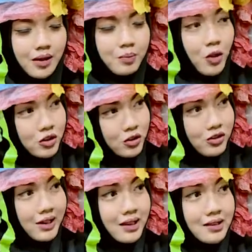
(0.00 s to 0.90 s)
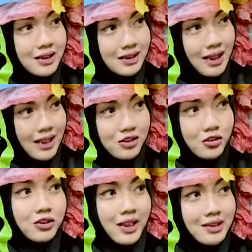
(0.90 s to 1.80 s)
box containers, lunch
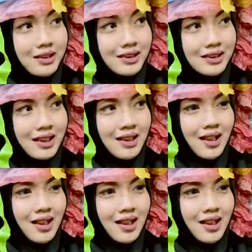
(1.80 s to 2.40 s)
containers.